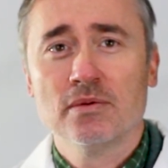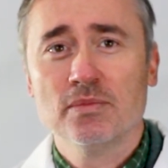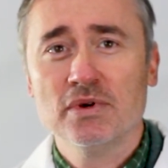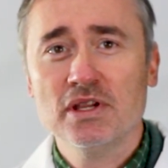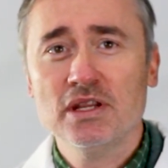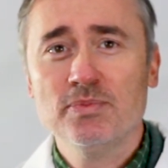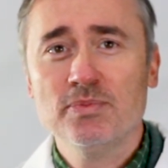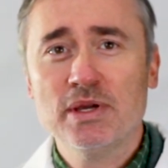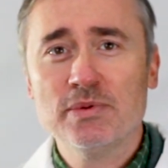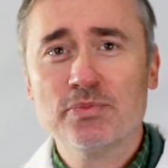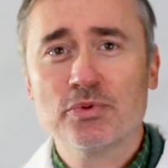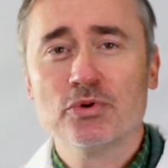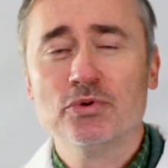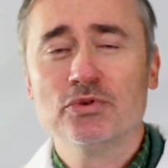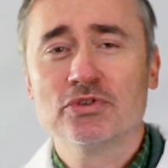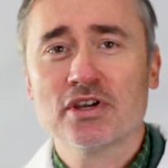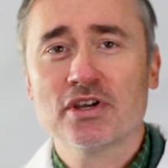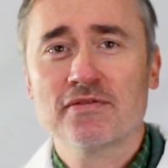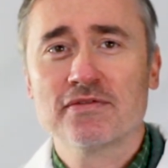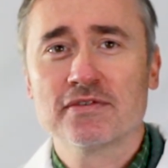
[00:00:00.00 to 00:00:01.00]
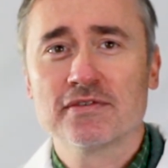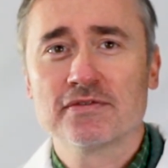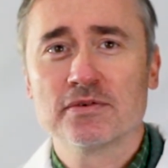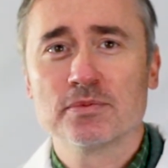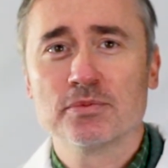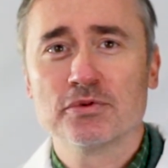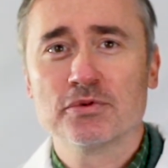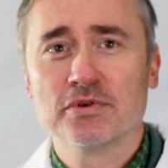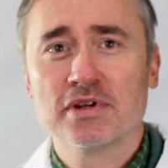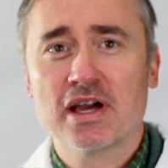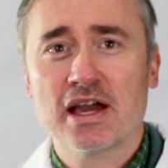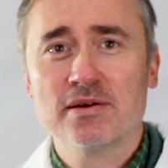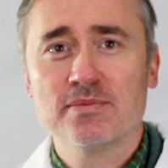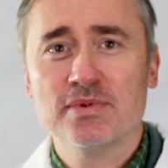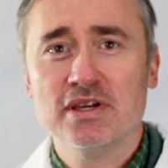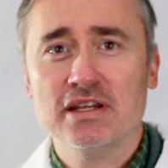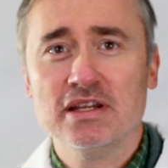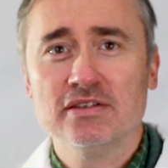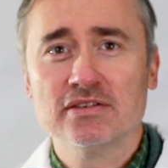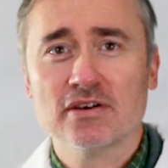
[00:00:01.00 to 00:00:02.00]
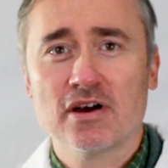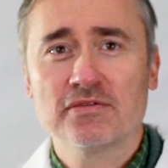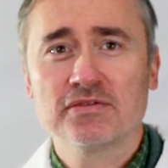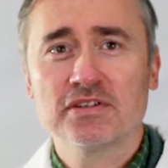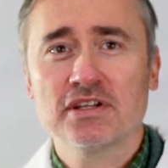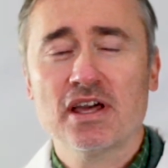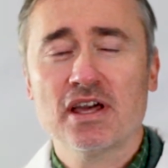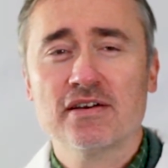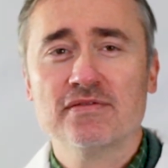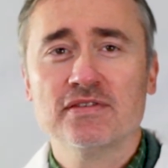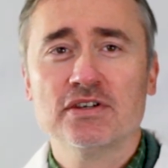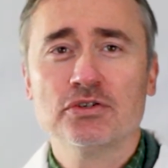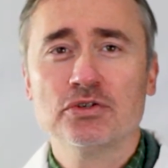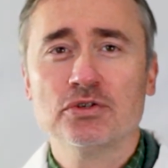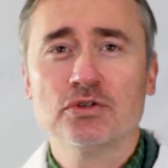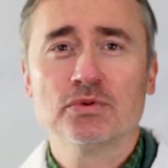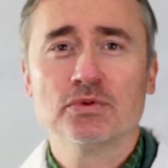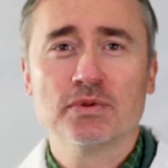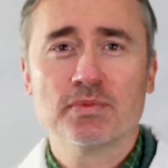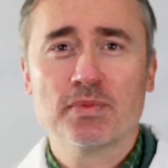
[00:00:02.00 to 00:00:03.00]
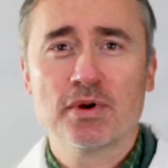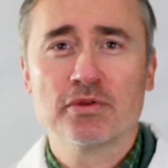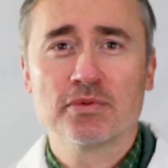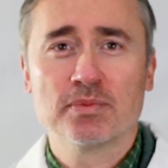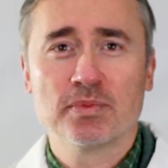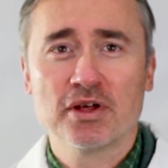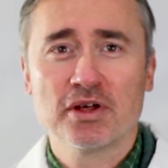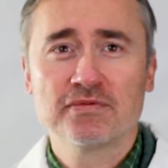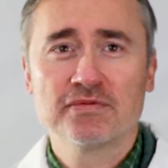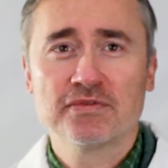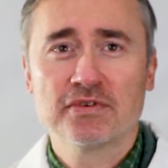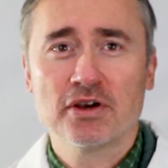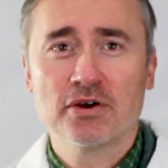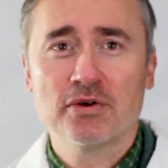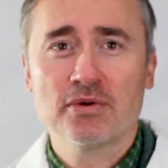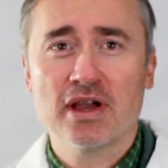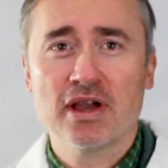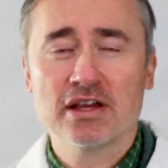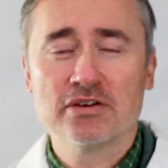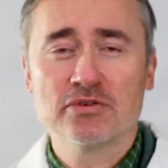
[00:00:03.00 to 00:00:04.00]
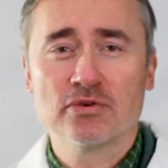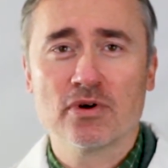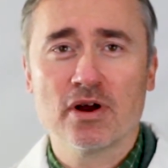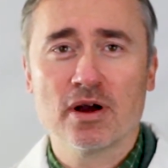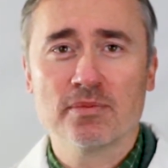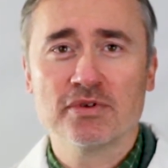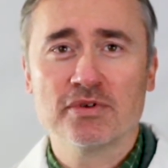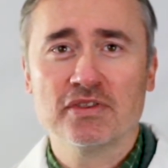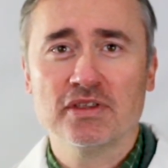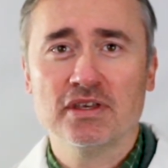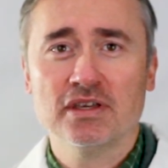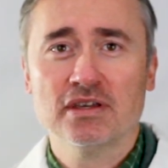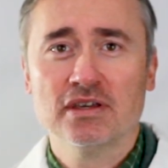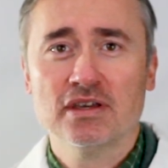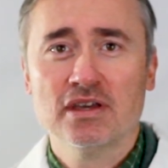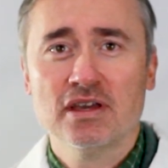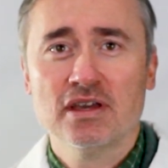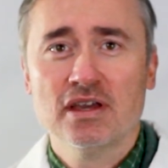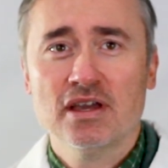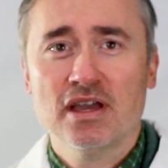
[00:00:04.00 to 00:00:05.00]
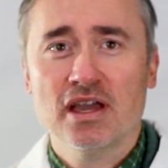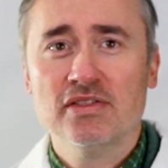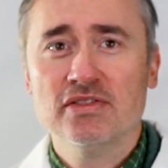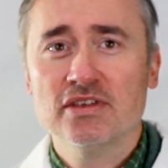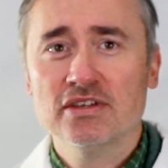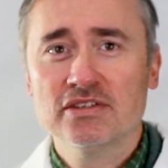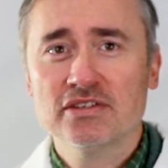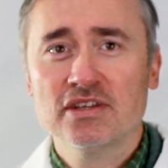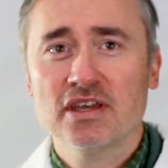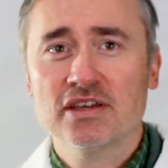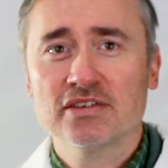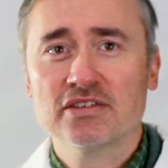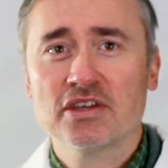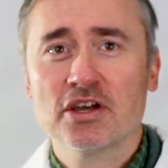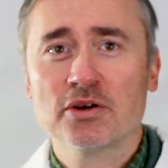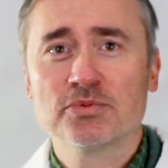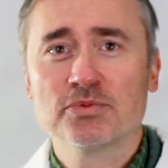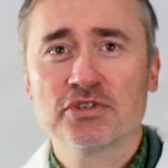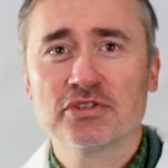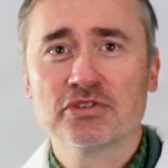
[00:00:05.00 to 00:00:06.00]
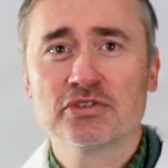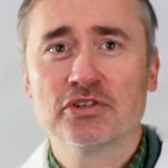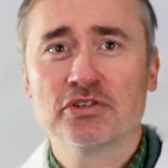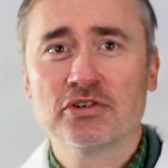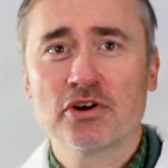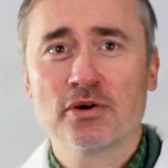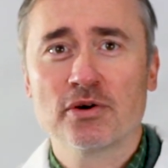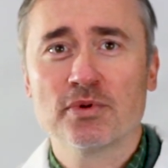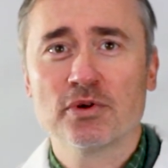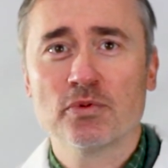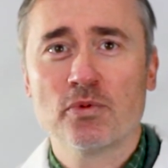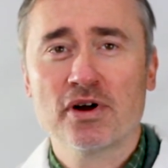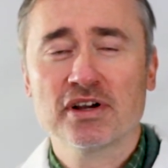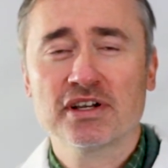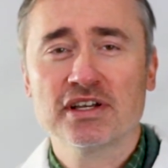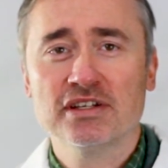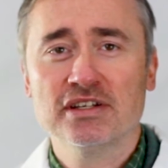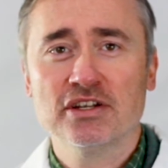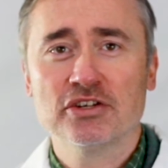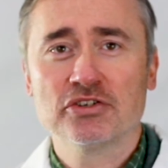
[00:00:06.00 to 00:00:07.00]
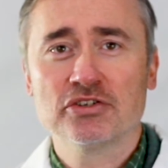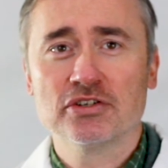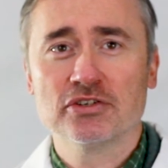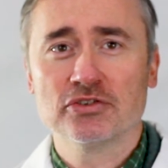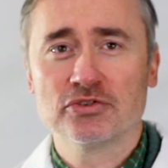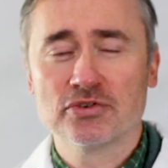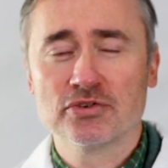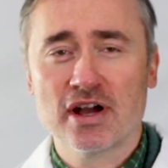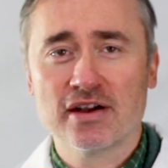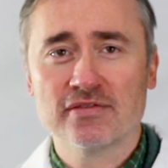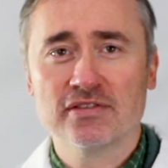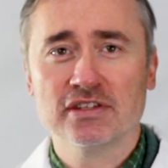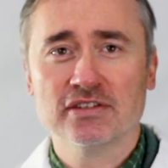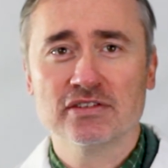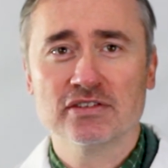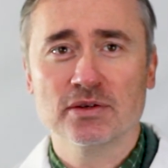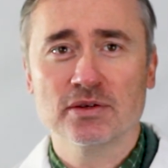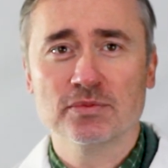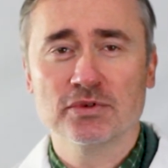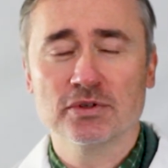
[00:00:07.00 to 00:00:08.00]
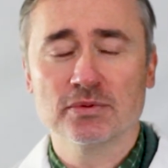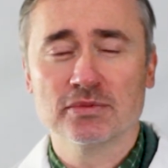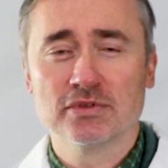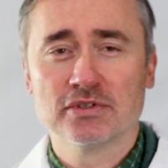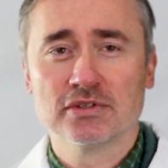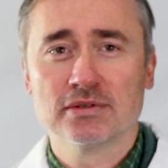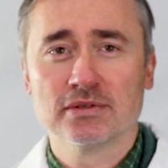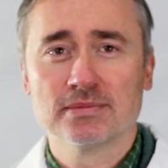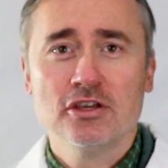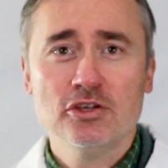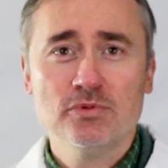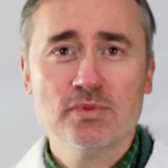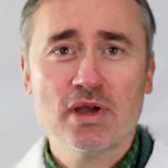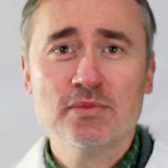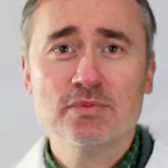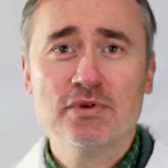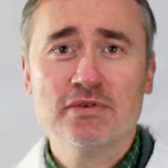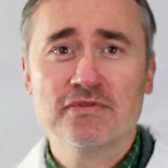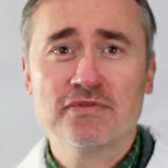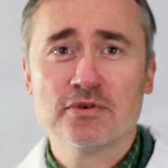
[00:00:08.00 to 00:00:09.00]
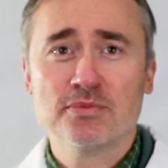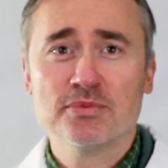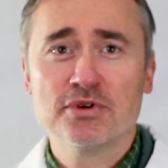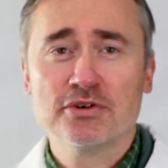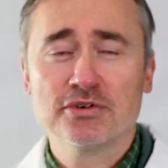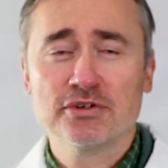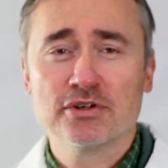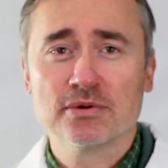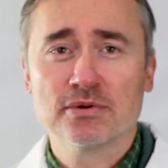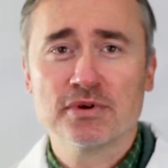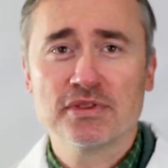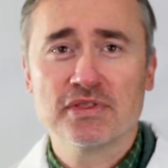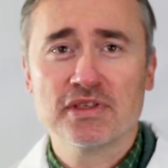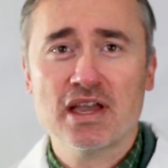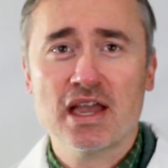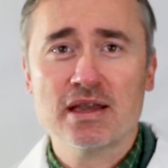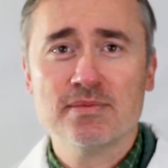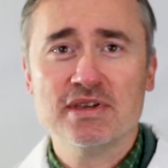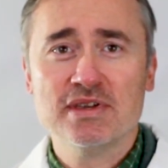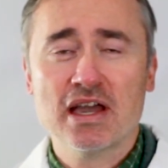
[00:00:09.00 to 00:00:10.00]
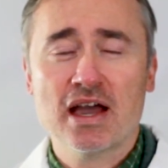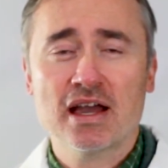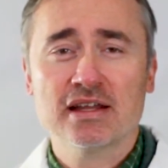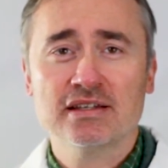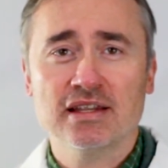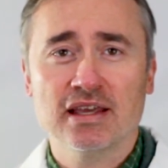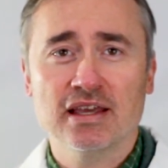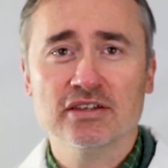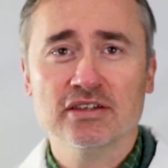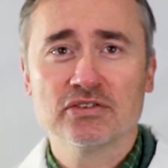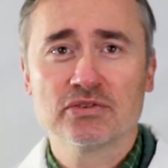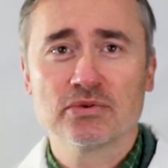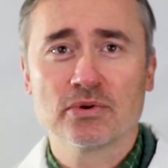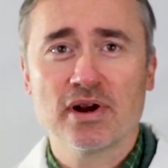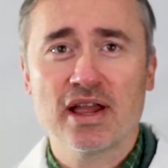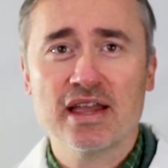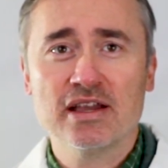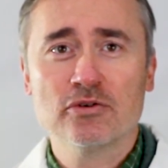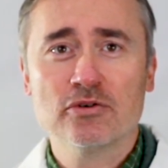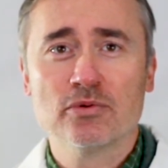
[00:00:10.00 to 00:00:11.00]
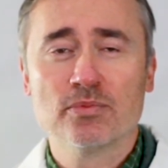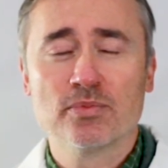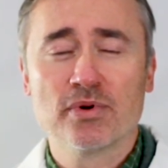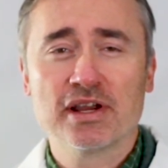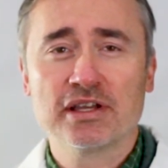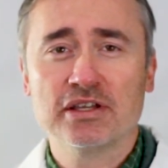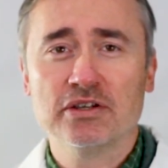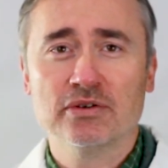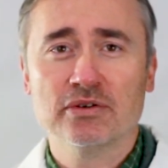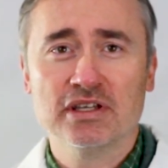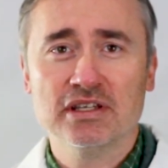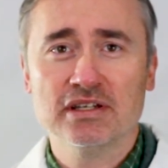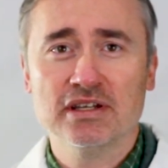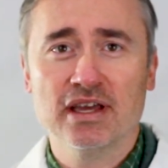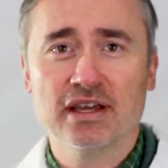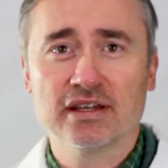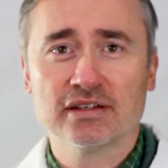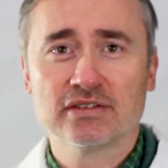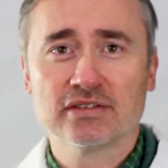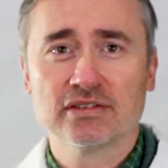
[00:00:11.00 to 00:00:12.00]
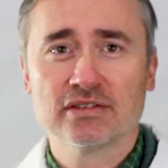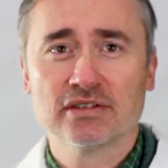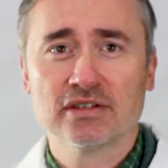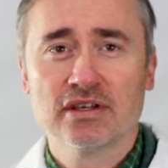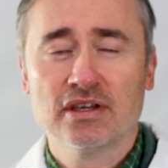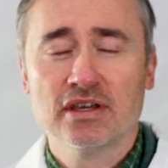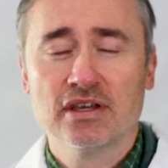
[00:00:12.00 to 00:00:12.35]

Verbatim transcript: Many people who suffer from diabetes often have issues with both blood flow and neuropathy, and this test helps us determine what condition is driving the symptoms. You may be familiar with the ABI test or ankle brachial index.